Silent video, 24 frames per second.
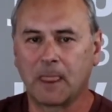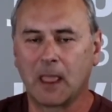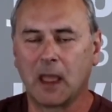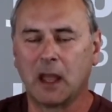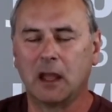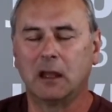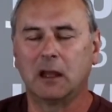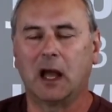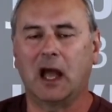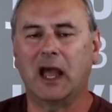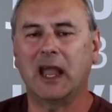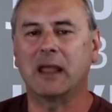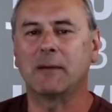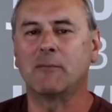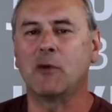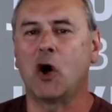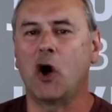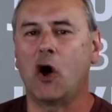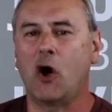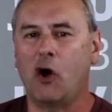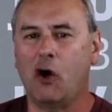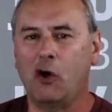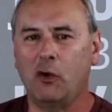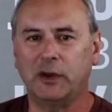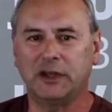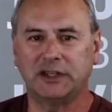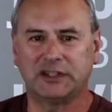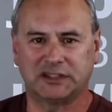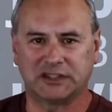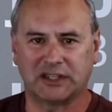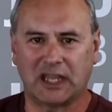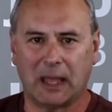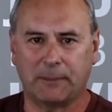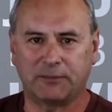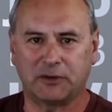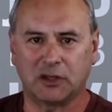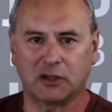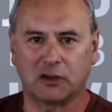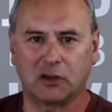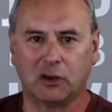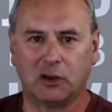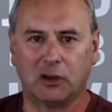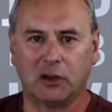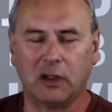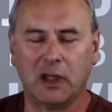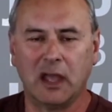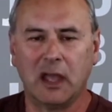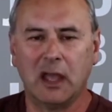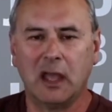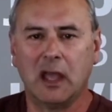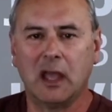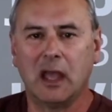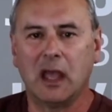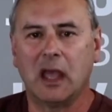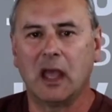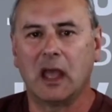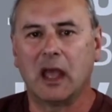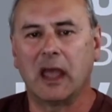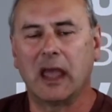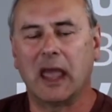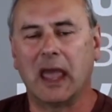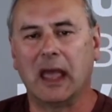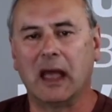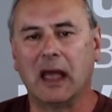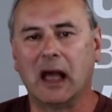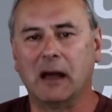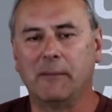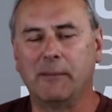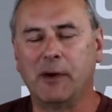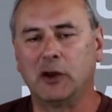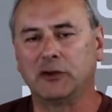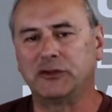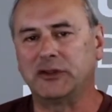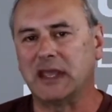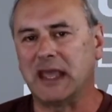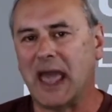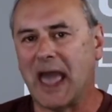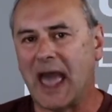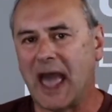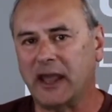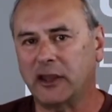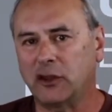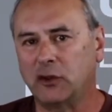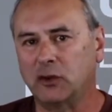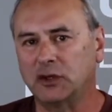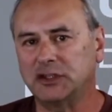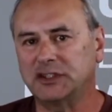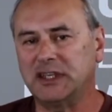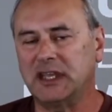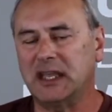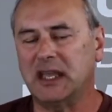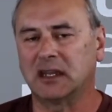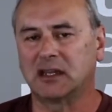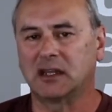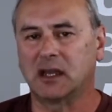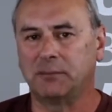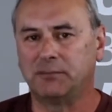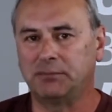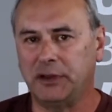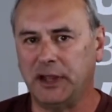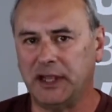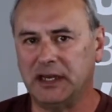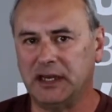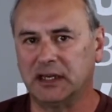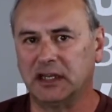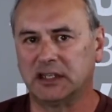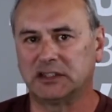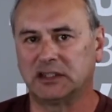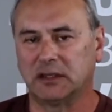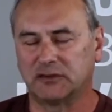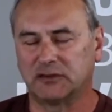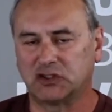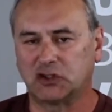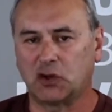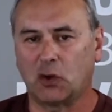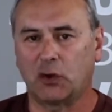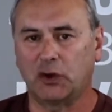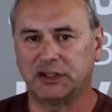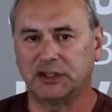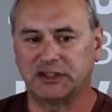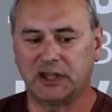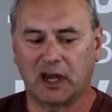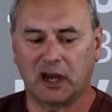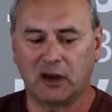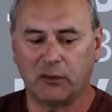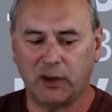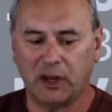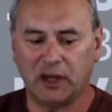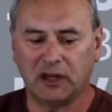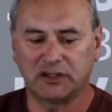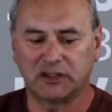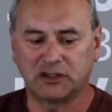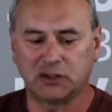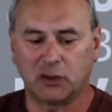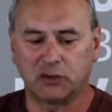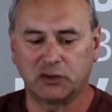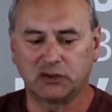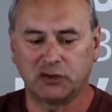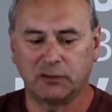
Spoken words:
I am always skeptical about the accuracy and completeness of stories that I read on social